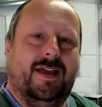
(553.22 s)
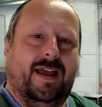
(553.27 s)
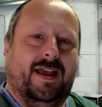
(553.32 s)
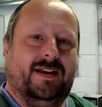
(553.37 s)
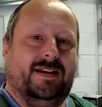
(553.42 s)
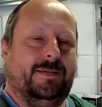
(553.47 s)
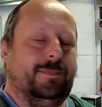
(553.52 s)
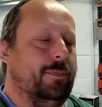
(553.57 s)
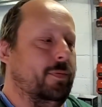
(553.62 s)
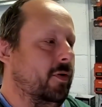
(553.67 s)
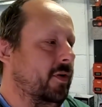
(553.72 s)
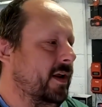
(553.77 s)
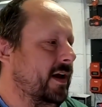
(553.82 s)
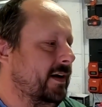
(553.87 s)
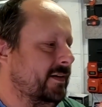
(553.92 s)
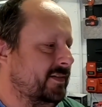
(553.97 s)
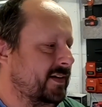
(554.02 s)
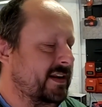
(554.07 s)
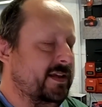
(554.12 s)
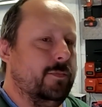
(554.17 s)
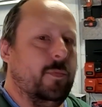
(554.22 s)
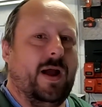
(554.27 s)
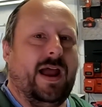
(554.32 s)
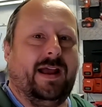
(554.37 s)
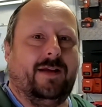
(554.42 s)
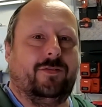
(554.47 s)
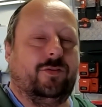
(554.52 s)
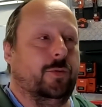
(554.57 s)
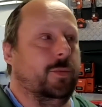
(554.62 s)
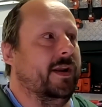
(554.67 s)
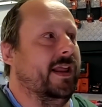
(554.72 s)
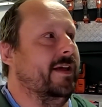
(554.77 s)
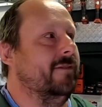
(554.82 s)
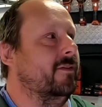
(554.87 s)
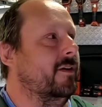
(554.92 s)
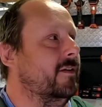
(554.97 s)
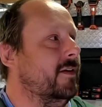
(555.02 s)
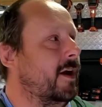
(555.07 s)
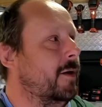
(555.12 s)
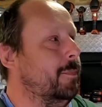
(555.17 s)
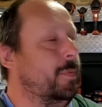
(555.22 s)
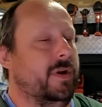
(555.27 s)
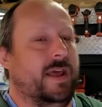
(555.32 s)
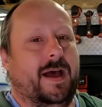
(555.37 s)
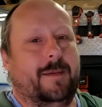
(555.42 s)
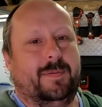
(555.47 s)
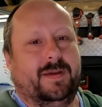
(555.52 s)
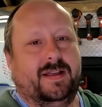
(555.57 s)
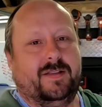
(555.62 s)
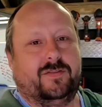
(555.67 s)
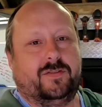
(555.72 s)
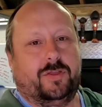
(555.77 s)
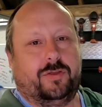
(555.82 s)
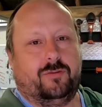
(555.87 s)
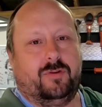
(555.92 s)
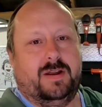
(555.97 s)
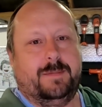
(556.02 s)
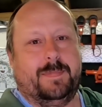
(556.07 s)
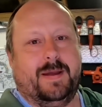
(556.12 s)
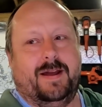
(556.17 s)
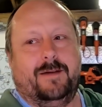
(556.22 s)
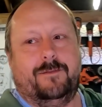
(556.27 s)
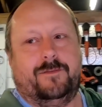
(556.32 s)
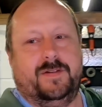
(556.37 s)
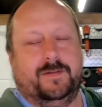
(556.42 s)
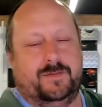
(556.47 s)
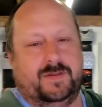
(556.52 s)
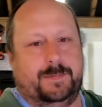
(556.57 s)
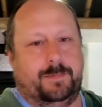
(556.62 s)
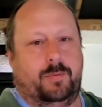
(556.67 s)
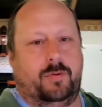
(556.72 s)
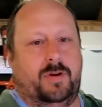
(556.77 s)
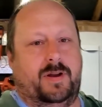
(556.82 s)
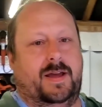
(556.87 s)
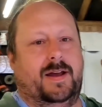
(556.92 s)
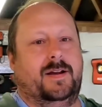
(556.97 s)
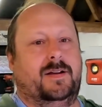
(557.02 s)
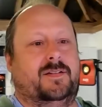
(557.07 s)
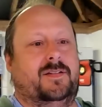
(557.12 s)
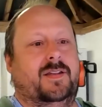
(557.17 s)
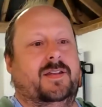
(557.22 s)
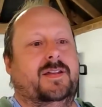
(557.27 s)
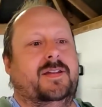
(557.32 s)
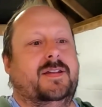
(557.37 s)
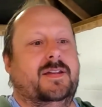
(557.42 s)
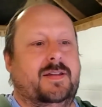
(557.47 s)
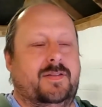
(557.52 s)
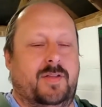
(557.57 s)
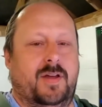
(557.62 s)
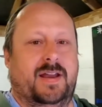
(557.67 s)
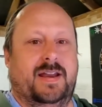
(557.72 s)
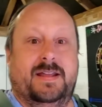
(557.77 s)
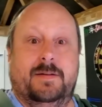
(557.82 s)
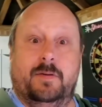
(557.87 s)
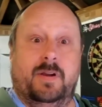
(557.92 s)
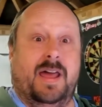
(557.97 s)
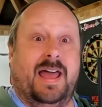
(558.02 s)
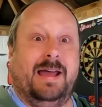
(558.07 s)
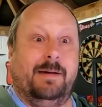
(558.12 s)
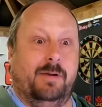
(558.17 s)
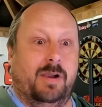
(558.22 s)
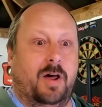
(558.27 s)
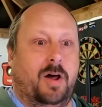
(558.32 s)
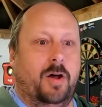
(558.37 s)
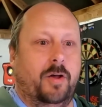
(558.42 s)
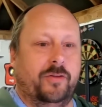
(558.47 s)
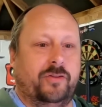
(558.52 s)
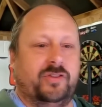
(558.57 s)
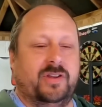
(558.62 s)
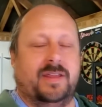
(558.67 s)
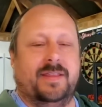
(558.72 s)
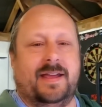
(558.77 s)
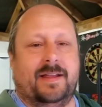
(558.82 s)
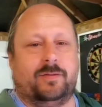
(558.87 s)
Any product, any wax or whatever, and I'll put it up against a £3.50 product, that it will outlast it.